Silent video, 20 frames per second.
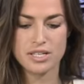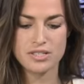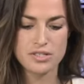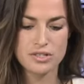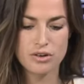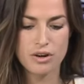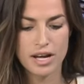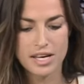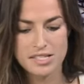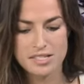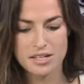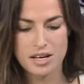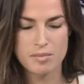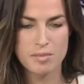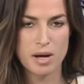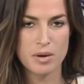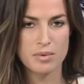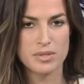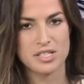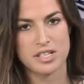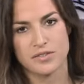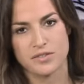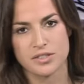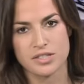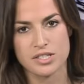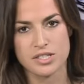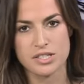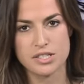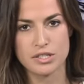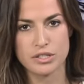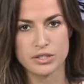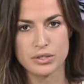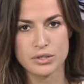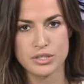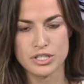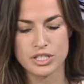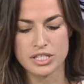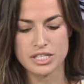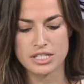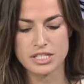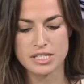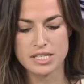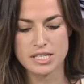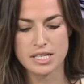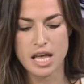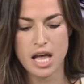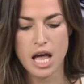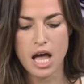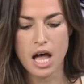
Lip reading: is trying to come up with different solutions,